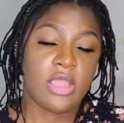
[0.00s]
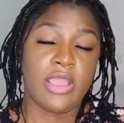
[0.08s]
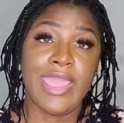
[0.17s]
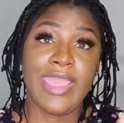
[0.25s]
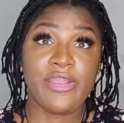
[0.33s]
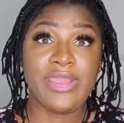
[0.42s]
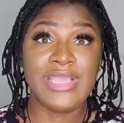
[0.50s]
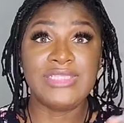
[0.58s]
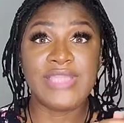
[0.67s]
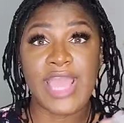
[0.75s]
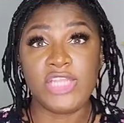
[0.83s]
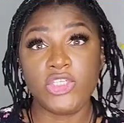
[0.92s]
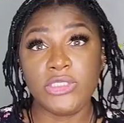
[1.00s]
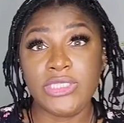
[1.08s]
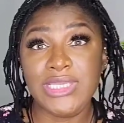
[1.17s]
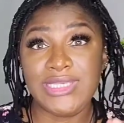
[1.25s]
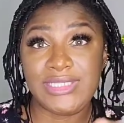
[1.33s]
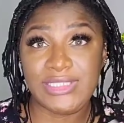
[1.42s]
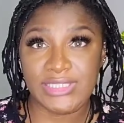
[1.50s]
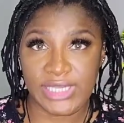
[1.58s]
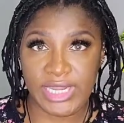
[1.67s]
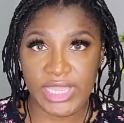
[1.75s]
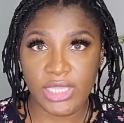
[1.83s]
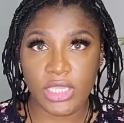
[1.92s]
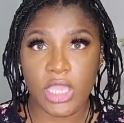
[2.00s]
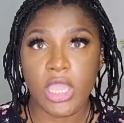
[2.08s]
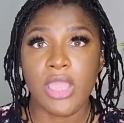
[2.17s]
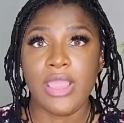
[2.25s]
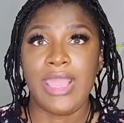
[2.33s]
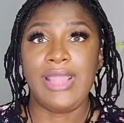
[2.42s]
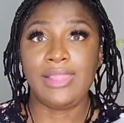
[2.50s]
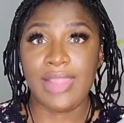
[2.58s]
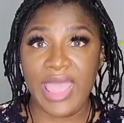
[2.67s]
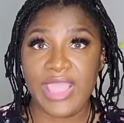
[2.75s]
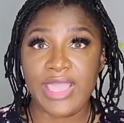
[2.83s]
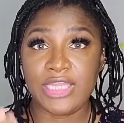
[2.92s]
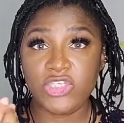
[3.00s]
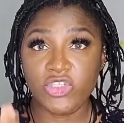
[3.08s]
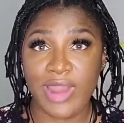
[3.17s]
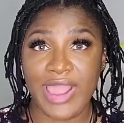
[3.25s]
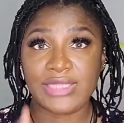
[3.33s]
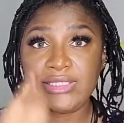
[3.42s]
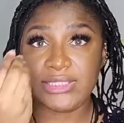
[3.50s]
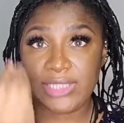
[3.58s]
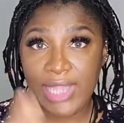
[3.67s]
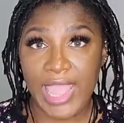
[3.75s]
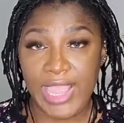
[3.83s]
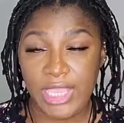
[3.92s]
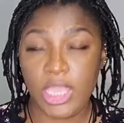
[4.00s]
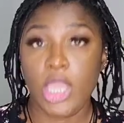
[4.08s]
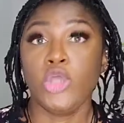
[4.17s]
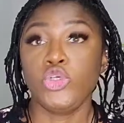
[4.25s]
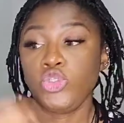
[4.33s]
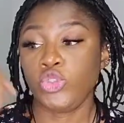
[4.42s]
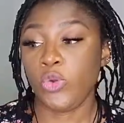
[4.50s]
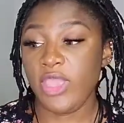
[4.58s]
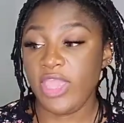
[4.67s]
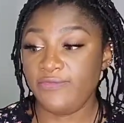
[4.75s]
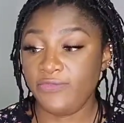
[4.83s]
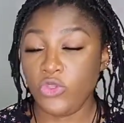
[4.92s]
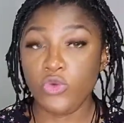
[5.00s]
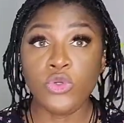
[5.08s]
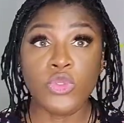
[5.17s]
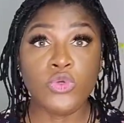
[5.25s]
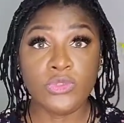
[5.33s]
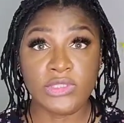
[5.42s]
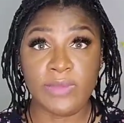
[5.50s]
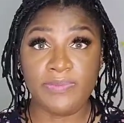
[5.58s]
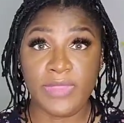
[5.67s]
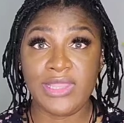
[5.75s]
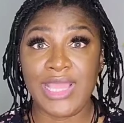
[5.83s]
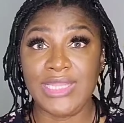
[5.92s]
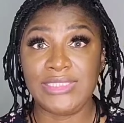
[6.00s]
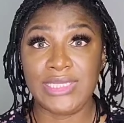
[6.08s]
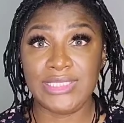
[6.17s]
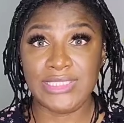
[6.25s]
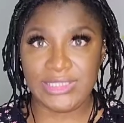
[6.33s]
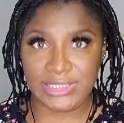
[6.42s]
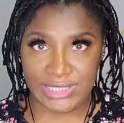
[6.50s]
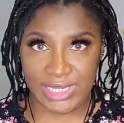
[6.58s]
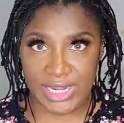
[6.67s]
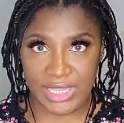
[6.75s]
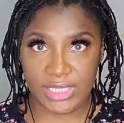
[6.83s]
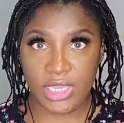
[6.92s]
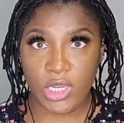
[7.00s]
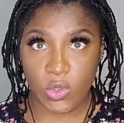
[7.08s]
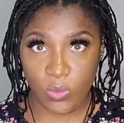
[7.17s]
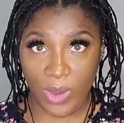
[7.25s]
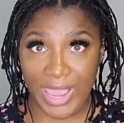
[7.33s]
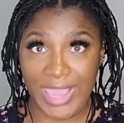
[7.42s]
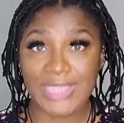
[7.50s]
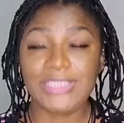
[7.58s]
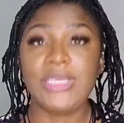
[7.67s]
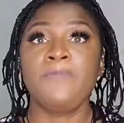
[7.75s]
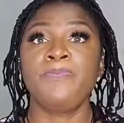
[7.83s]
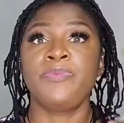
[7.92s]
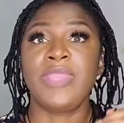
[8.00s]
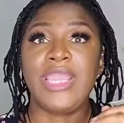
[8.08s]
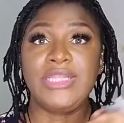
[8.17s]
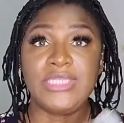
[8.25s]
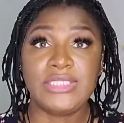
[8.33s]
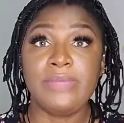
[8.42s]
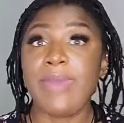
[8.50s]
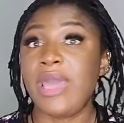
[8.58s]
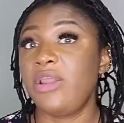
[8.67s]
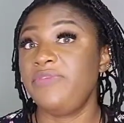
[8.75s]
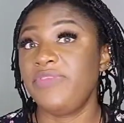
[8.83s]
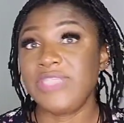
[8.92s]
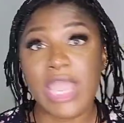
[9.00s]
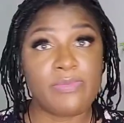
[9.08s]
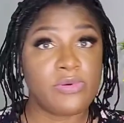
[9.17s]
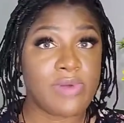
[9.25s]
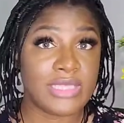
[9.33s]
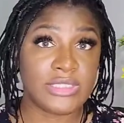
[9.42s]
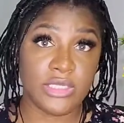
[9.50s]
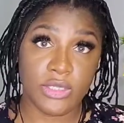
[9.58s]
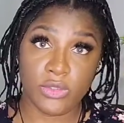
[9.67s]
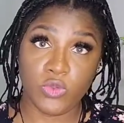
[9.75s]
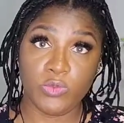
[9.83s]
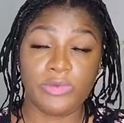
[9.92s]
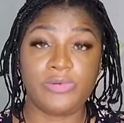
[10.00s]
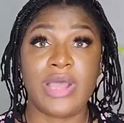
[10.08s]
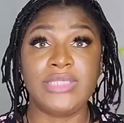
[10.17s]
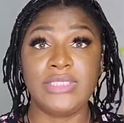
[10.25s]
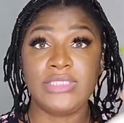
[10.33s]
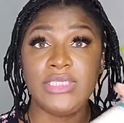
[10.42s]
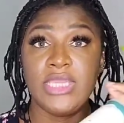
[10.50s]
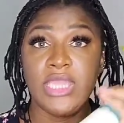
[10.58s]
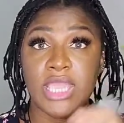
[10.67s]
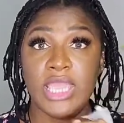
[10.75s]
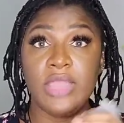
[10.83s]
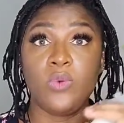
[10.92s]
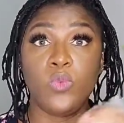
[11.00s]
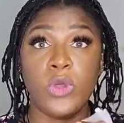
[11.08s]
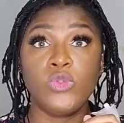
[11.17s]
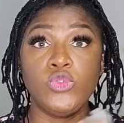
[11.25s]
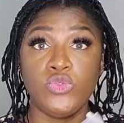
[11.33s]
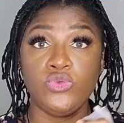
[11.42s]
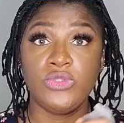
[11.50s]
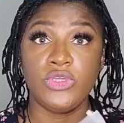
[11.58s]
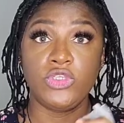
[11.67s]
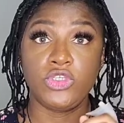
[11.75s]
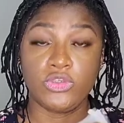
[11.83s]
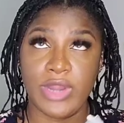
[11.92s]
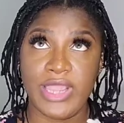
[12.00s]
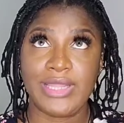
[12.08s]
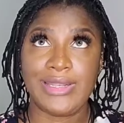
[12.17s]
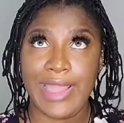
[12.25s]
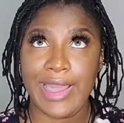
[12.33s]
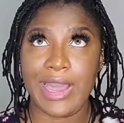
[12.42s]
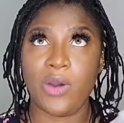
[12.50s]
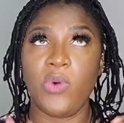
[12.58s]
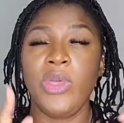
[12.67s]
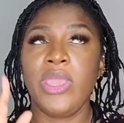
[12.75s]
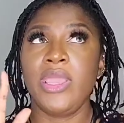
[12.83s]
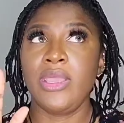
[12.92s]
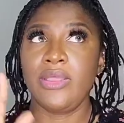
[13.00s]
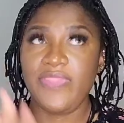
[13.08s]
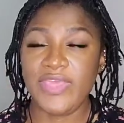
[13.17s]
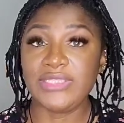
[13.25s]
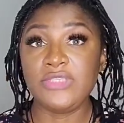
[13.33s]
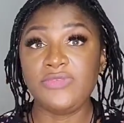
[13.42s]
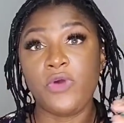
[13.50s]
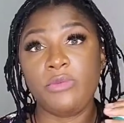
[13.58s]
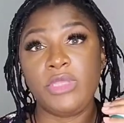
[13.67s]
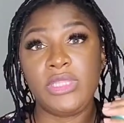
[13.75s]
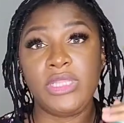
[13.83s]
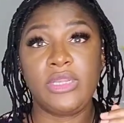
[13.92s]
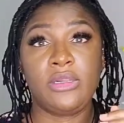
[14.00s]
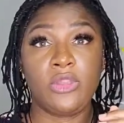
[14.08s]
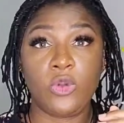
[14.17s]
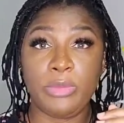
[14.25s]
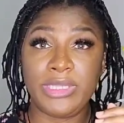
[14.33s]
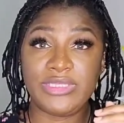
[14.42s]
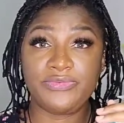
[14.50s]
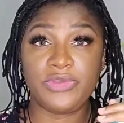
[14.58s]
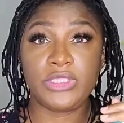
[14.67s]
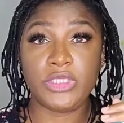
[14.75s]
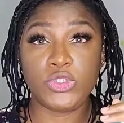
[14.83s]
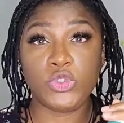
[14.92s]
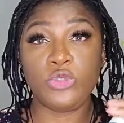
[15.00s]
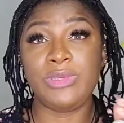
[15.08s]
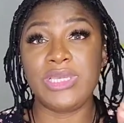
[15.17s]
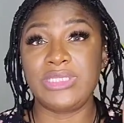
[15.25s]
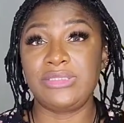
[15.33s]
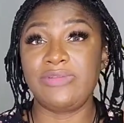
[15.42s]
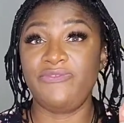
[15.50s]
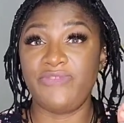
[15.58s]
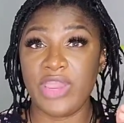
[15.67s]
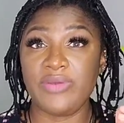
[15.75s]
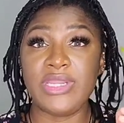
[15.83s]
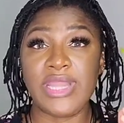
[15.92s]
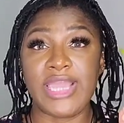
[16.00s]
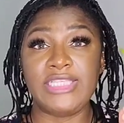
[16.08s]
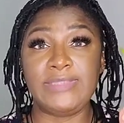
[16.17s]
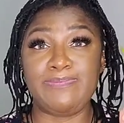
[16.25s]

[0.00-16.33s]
Hair is naturally acidic and like attracts like. So if you use something that is acidic, right, it doesn't matter if it's high porosity or low porosity, it will do the trick. Now, this is formulated a little bit differently too because it's a very nice